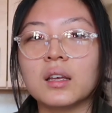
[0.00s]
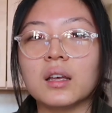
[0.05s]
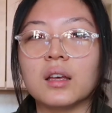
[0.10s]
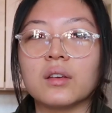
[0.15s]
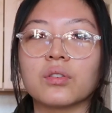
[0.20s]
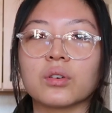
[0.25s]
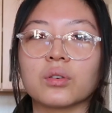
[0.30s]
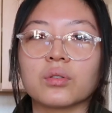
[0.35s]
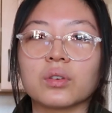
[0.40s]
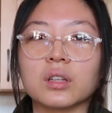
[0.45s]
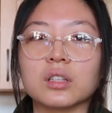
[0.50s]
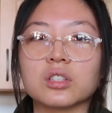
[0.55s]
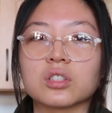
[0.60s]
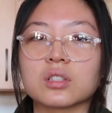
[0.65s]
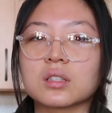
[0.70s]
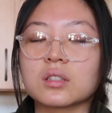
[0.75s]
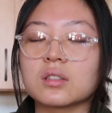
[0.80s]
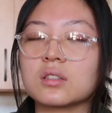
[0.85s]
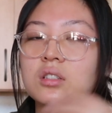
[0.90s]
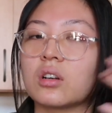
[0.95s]
if you're really
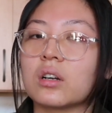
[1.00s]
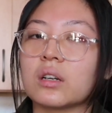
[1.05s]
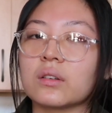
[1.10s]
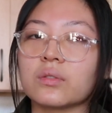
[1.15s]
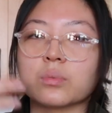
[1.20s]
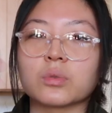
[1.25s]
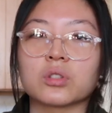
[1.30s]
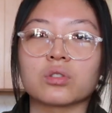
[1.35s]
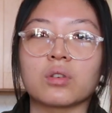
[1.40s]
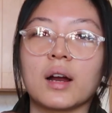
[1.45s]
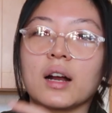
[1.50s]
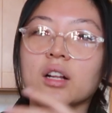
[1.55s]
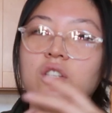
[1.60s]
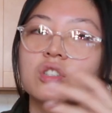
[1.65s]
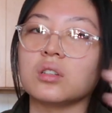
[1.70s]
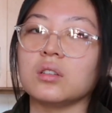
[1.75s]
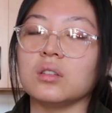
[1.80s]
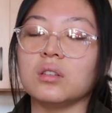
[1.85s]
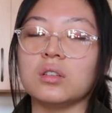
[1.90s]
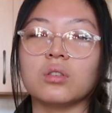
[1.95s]
just starting from
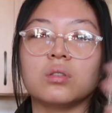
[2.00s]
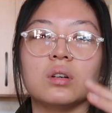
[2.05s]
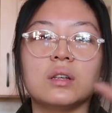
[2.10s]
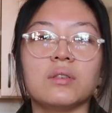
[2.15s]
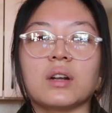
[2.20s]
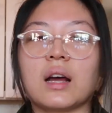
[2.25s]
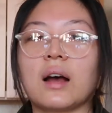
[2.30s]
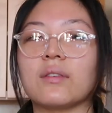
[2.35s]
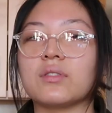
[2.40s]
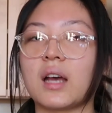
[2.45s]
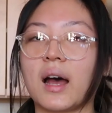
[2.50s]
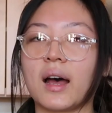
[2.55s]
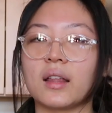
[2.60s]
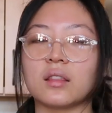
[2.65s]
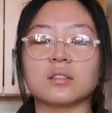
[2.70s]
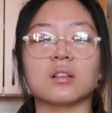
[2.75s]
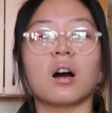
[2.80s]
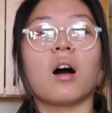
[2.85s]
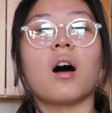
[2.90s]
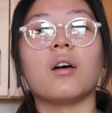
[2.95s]
scratch and you don't even have to
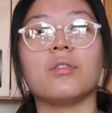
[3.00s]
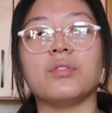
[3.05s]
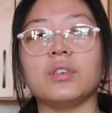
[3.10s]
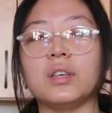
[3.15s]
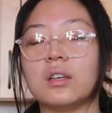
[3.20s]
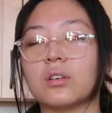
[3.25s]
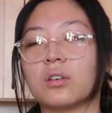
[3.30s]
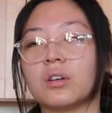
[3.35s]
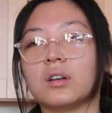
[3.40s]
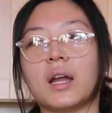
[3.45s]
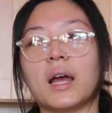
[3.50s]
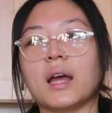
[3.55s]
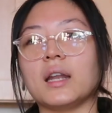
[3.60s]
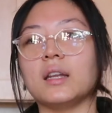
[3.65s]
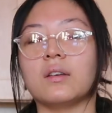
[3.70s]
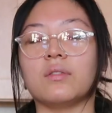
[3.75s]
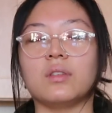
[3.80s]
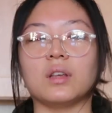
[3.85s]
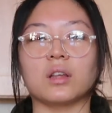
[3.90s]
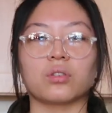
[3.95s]
add the toffee or
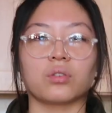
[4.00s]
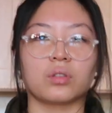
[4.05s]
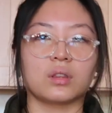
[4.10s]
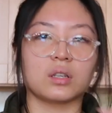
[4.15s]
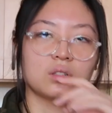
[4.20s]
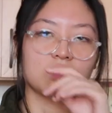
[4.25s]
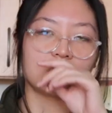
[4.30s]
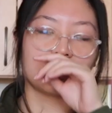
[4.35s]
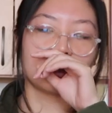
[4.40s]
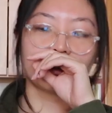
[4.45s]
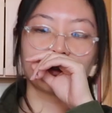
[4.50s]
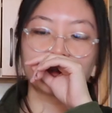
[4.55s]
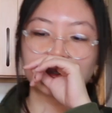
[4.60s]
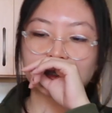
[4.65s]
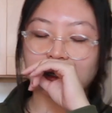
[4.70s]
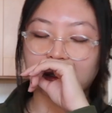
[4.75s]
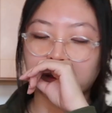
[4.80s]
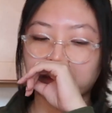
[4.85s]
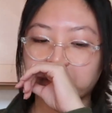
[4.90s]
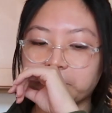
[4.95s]
any of the other things too.
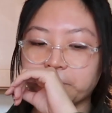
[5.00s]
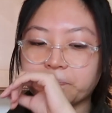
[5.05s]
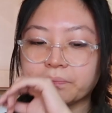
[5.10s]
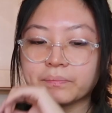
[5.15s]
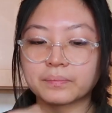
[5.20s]
So